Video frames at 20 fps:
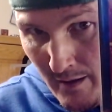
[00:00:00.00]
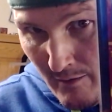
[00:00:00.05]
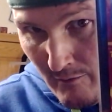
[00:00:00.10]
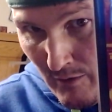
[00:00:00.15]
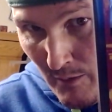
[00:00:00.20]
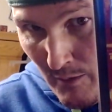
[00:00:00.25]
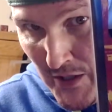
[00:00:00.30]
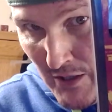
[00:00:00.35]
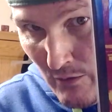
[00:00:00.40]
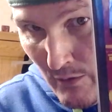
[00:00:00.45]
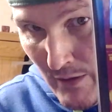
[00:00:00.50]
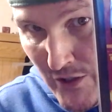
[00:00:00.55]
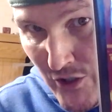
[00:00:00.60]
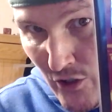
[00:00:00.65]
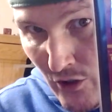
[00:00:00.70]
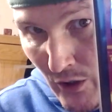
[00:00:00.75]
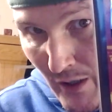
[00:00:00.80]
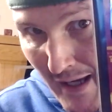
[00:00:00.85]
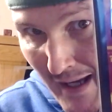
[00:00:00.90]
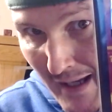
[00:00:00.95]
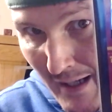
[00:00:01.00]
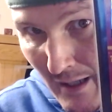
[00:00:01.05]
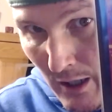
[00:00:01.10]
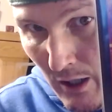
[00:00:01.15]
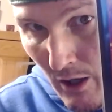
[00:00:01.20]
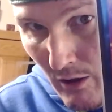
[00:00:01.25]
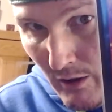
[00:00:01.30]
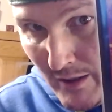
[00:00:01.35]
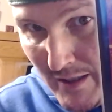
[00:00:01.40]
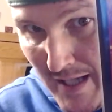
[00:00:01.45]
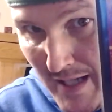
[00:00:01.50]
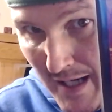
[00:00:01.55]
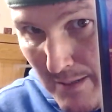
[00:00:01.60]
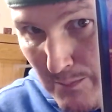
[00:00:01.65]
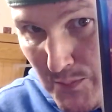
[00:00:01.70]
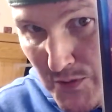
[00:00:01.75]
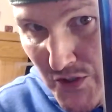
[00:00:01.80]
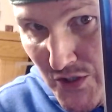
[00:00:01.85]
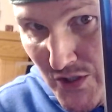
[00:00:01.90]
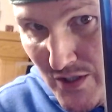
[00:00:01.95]
from the original analog
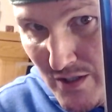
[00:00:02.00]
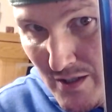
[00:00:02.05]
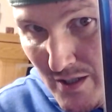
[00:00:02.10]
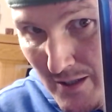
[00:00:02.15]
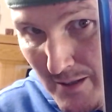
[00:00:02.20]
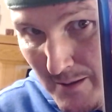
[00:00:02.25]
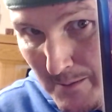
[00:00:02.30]
tapes.